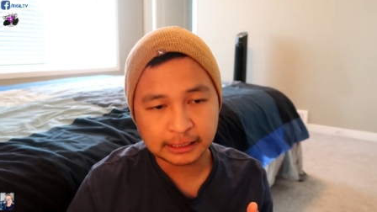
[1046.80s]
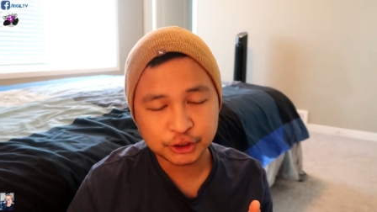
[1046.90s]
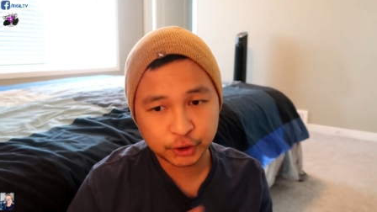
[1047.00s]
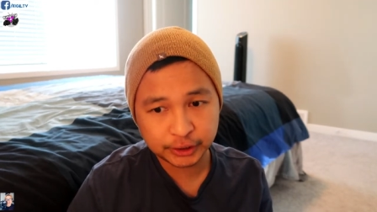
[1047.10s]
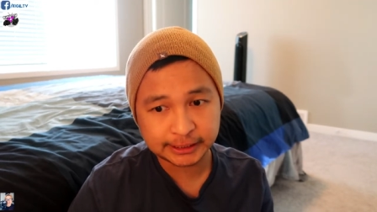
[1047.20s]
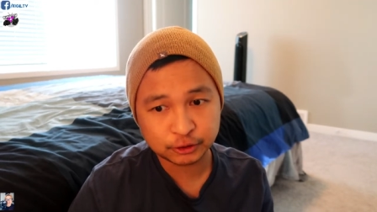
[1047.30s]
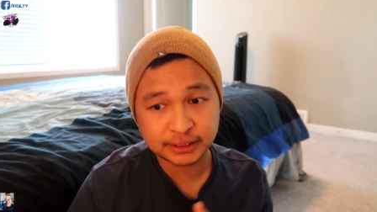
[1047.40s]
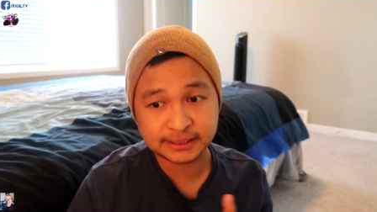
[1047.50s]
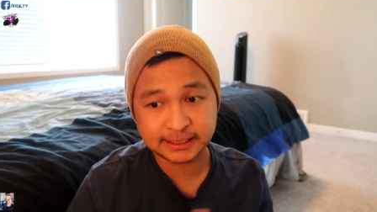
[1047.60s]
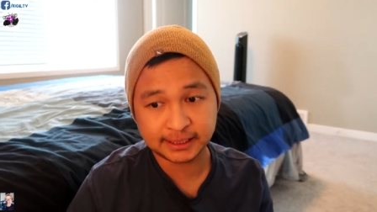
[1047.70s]
shortcut to
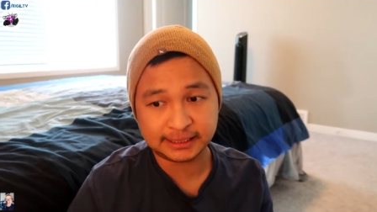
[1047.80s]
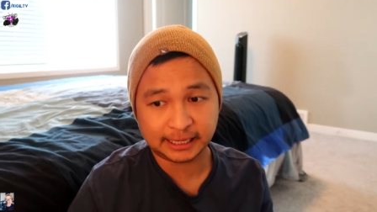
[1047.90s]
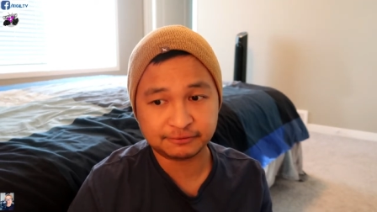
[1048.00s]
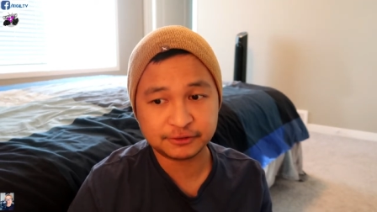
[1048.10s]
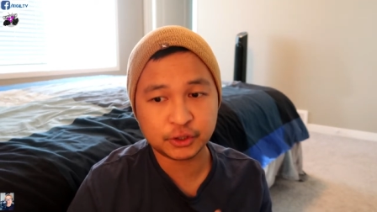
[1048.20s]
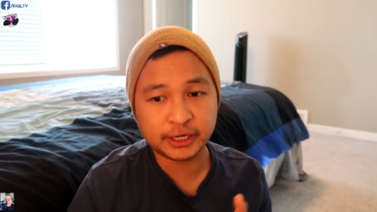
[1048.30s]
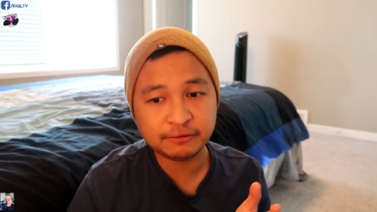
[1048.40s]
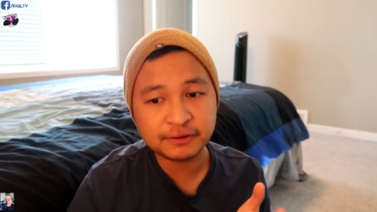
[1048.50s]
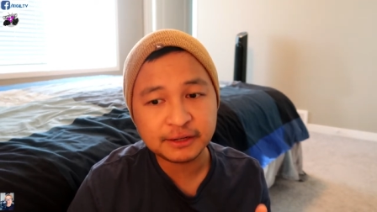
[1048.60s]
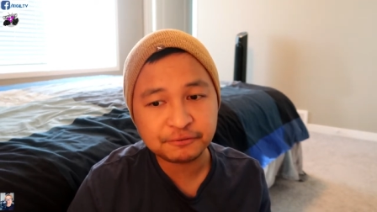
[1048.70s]
success in life. So,
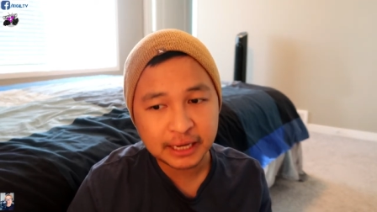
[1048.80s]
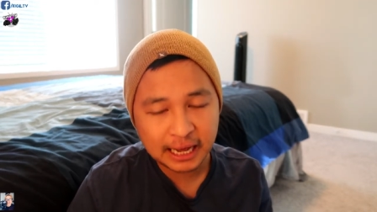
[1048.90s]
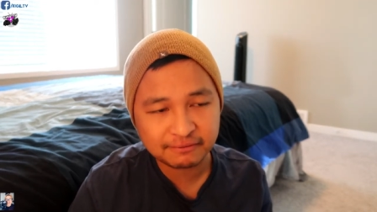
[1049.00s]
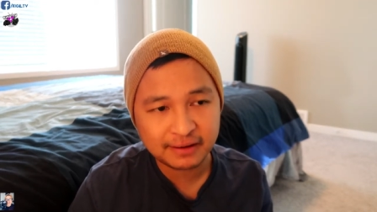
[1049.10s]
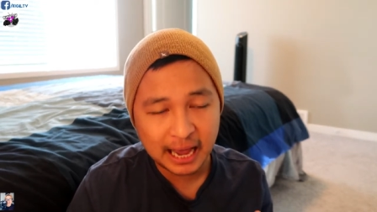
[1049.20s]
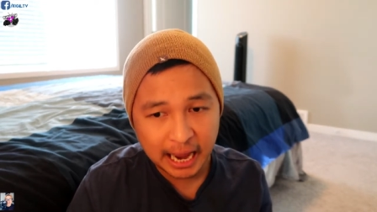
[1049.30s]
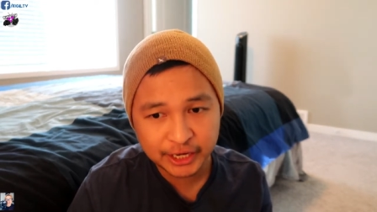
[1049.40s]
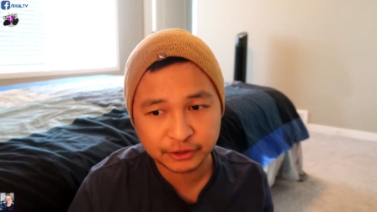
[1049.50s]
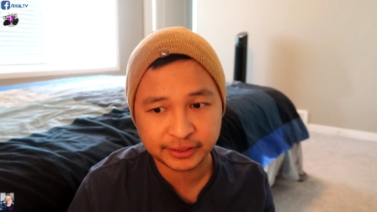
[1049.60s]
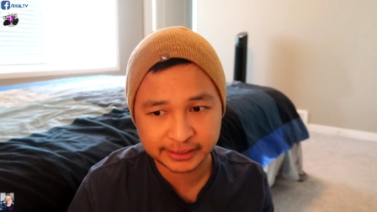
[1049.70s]
even if you have a
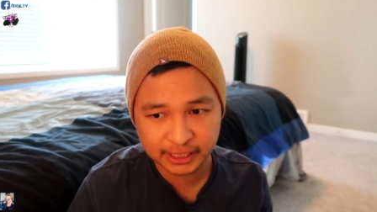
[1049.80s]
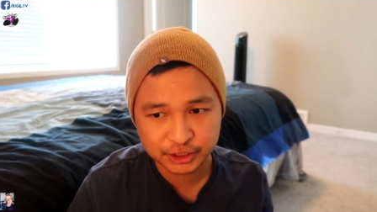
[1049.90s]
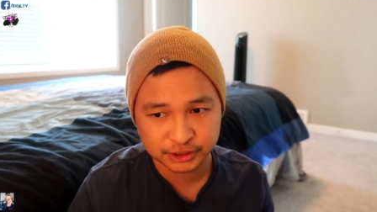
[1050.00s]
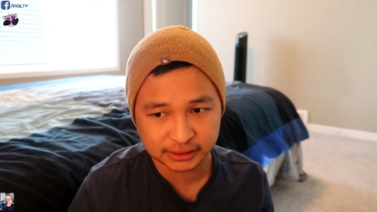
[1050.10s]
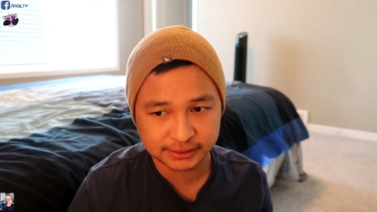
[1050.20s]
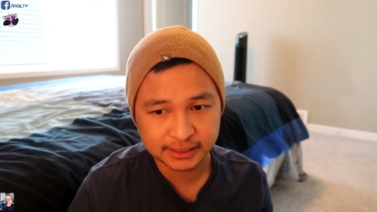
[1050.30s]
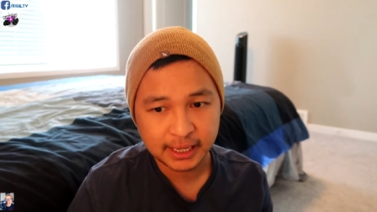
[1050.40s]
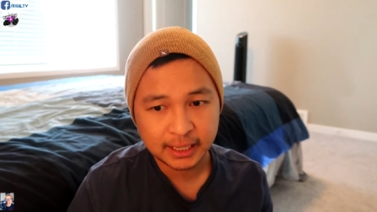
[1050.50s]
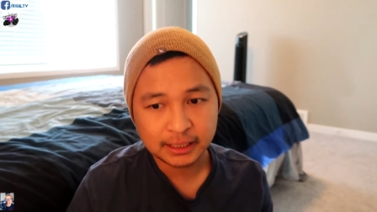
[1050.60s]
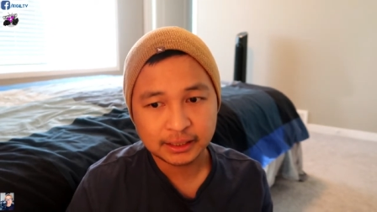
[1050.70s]
higher credentials,
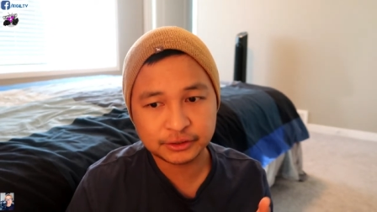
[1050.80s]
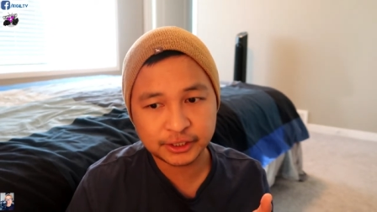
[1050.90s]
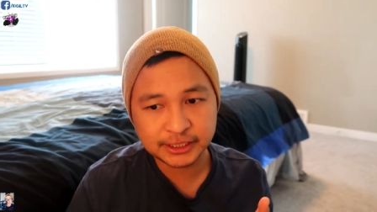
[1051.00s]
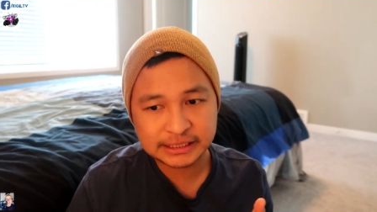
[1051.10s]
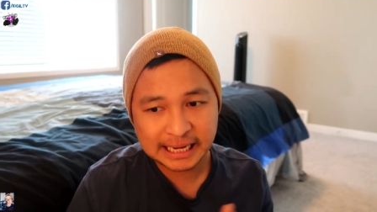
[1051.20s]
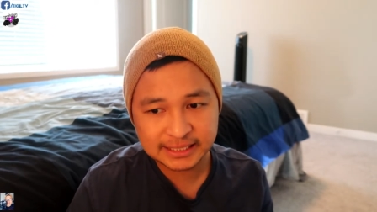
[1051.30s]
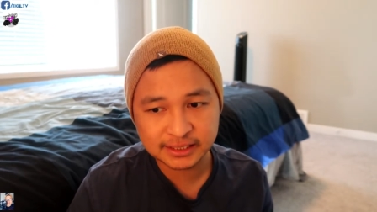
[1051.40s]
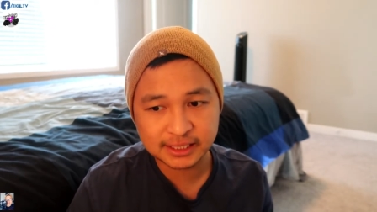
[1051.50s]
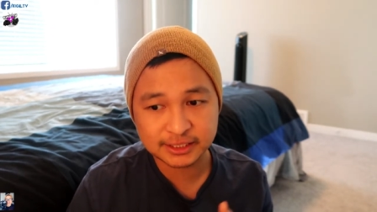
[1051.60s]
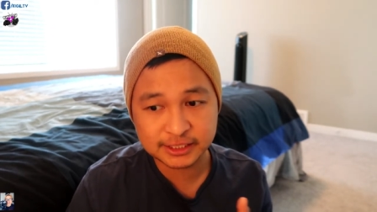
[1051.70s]
there are
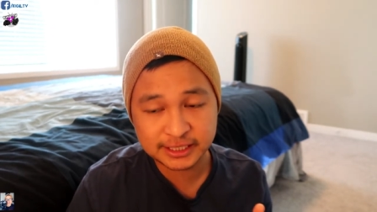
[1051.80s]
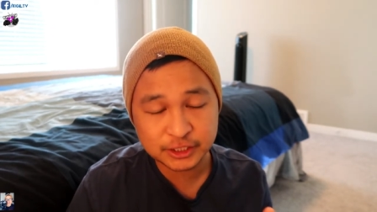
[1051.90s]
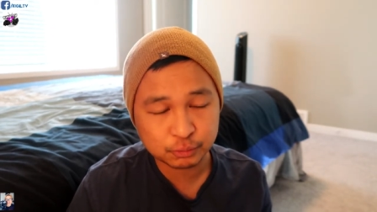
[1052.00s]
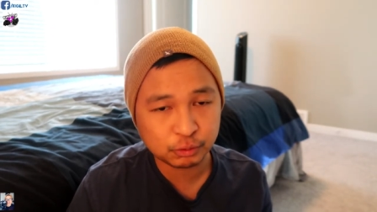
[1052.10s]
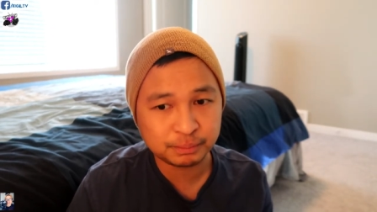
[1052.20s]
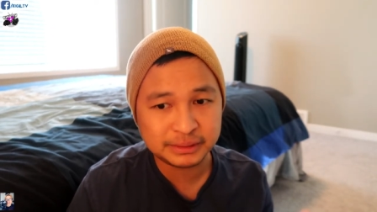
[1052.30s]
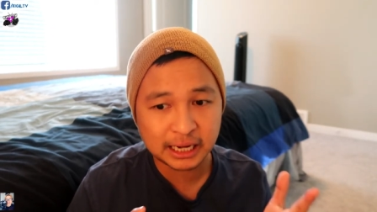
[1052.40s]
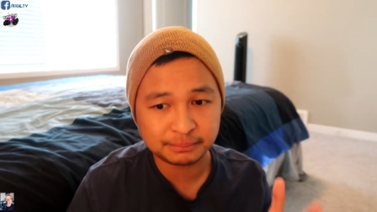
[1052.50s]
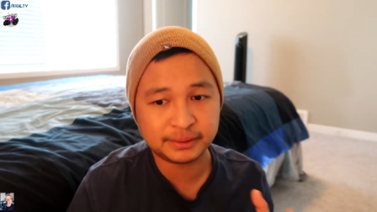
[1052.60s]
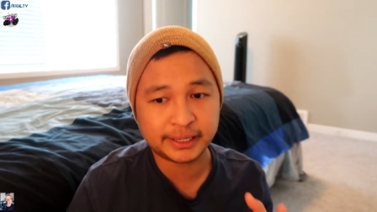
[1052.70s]
chances that this would
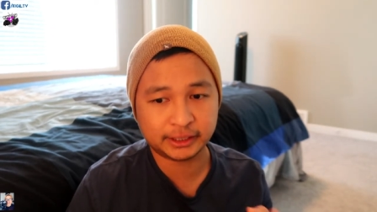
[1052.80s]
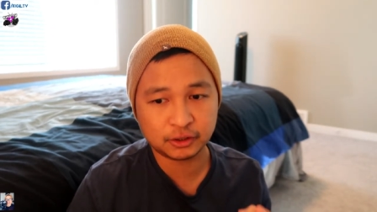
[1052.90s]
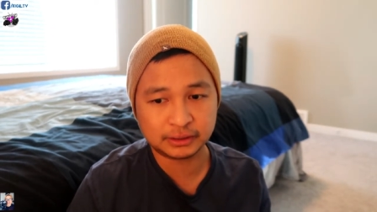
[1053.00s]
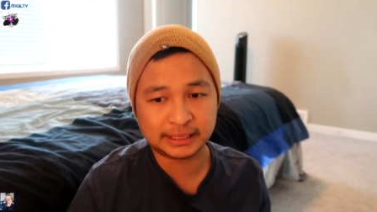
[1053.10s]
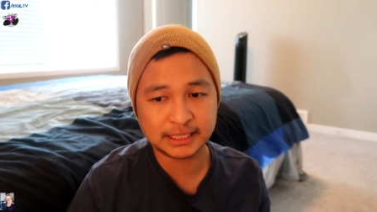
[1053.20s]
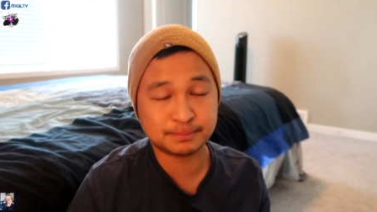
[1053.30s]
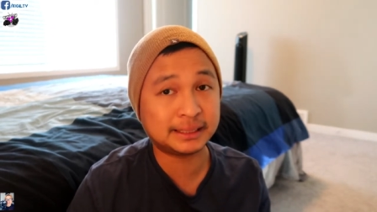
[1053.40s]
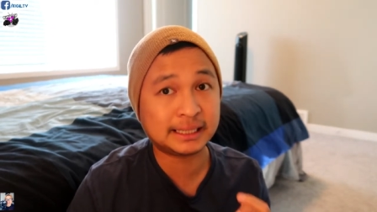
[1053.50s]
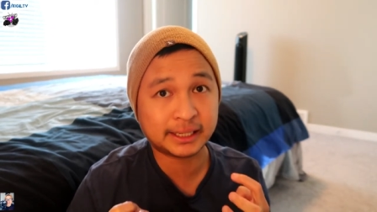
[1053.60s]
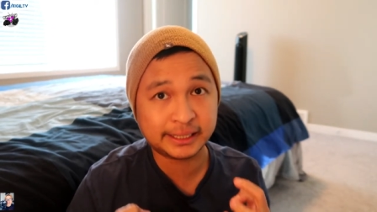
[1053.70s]
not be recognized by
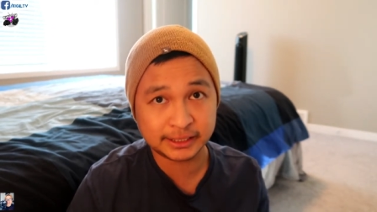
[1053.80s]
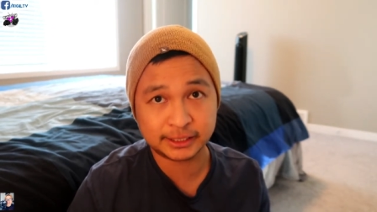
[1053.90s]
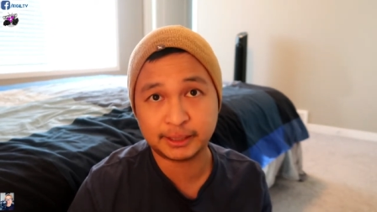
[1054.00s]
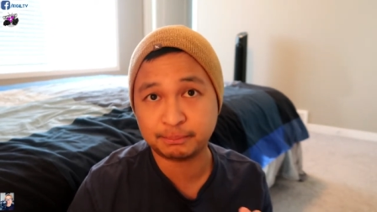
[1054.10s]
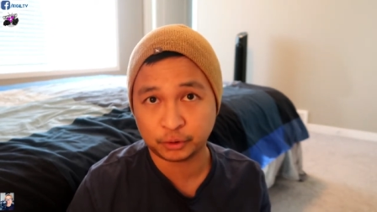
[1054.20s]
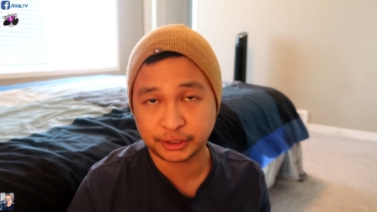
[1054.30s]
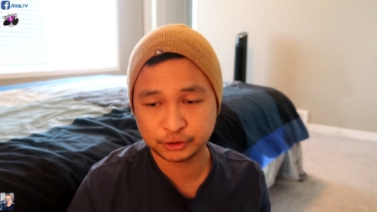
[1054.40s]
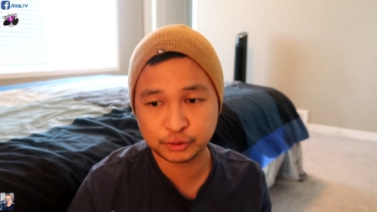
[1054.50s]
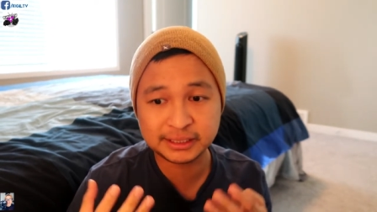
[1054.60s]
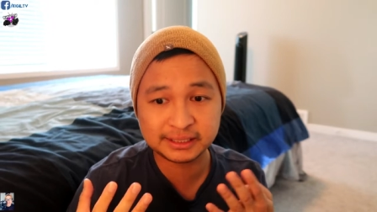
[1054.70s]
the Canadian employers.
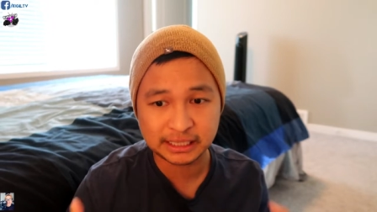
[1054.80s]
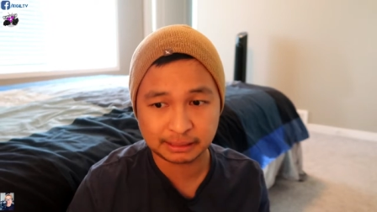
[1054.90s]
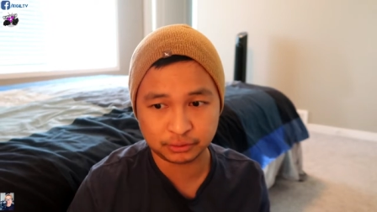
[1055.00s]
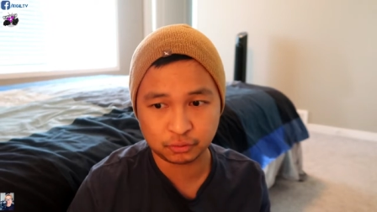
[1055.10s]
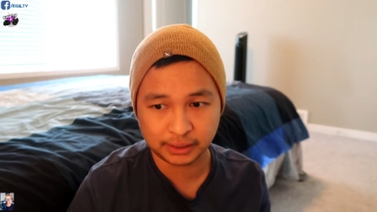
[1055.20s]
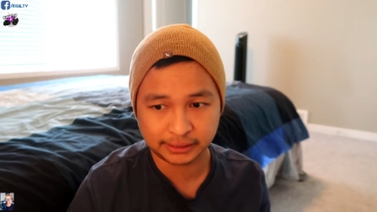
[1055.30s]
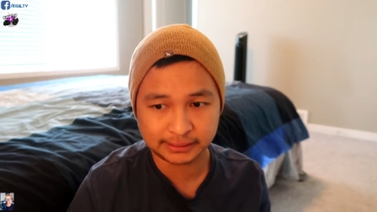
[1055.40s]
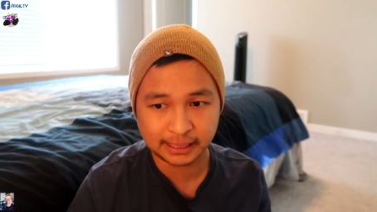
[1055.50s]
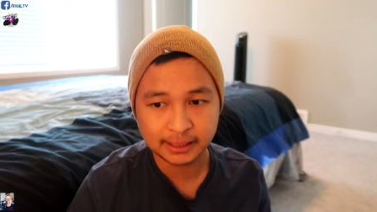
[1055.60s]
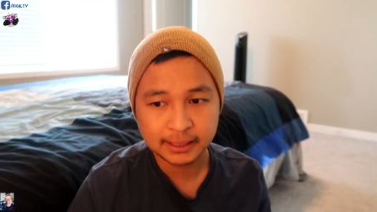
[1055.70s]
Tulad na sabi ko
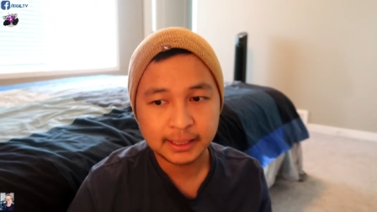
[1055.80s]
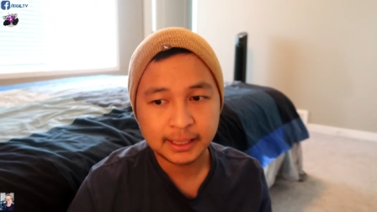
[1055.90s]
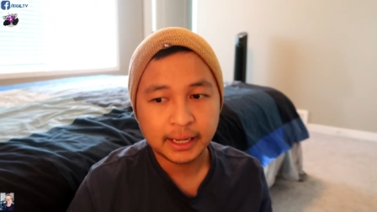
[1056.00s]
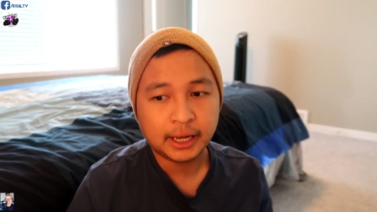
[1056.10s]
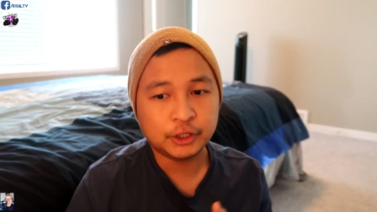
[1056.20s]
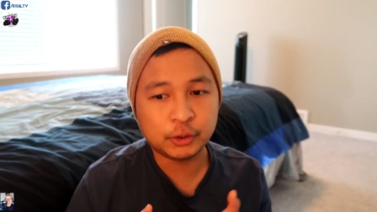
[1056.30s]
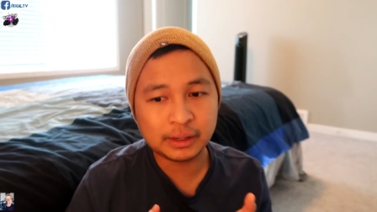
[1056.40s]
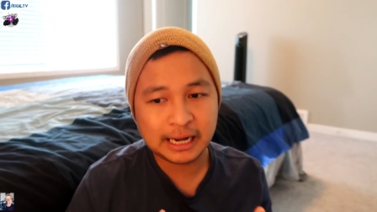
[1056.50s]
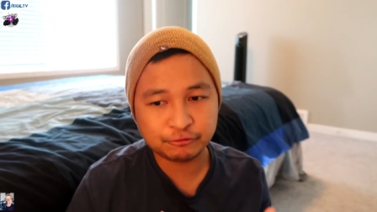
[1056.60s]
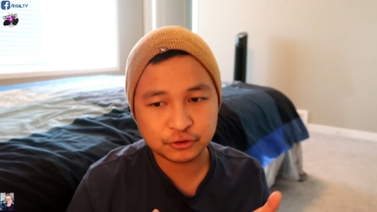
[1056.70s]
kanina. You
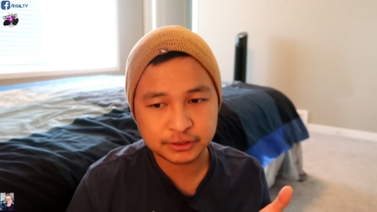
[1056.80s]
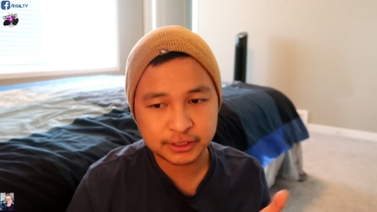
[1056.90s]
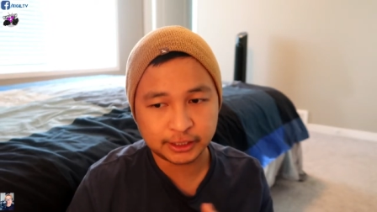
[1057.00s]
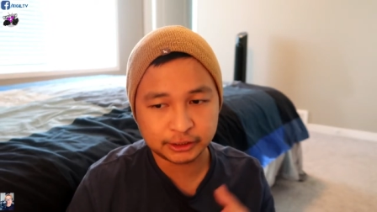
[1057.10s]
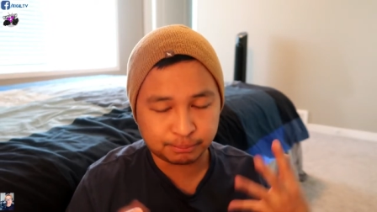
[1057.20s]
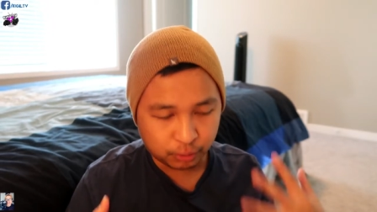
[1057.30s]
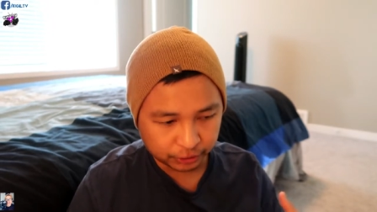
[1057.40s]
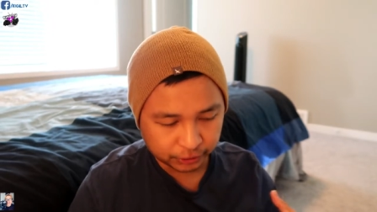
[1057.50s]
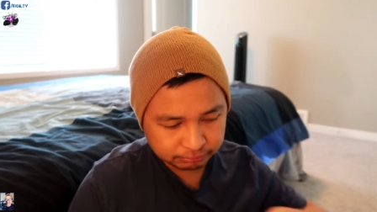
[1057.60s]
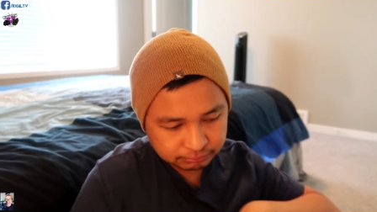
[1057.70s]
will have to start at the
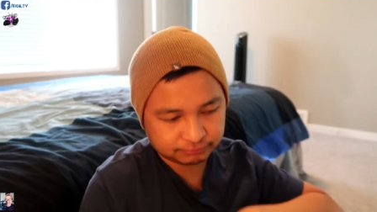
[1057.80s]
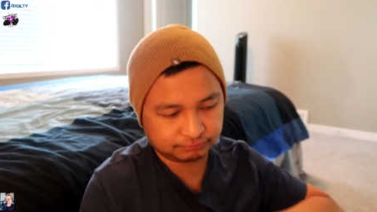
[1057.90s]
bottom